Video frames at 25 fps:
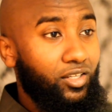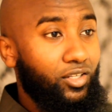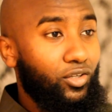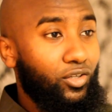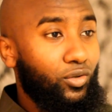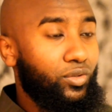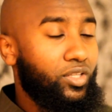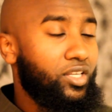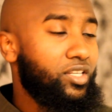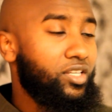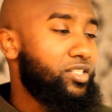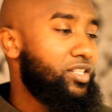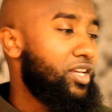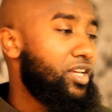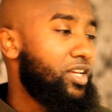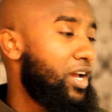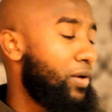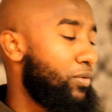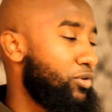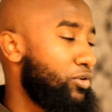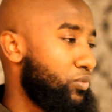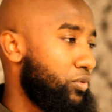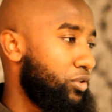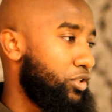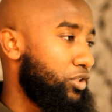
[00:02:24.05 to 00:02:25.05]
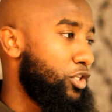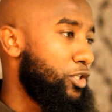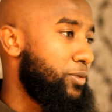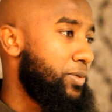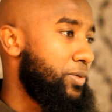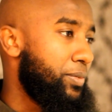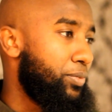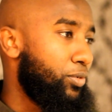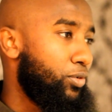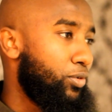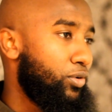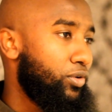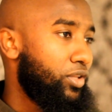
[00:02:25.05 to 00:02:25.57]
You know, this day I was with
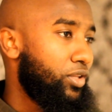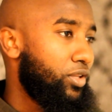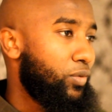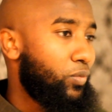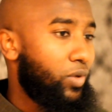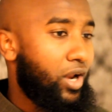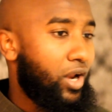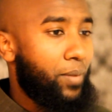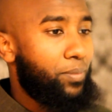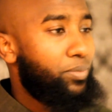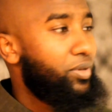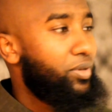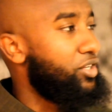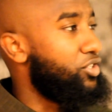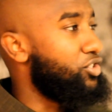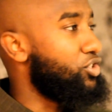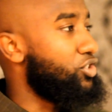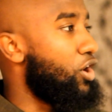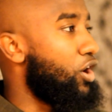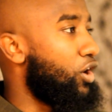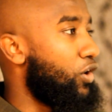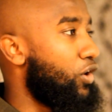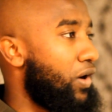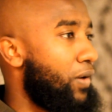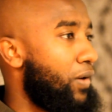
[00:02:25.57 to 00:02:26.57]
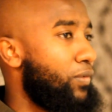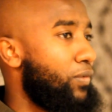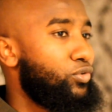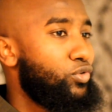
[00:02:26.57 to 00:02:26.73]
these people, and then when I played soccer,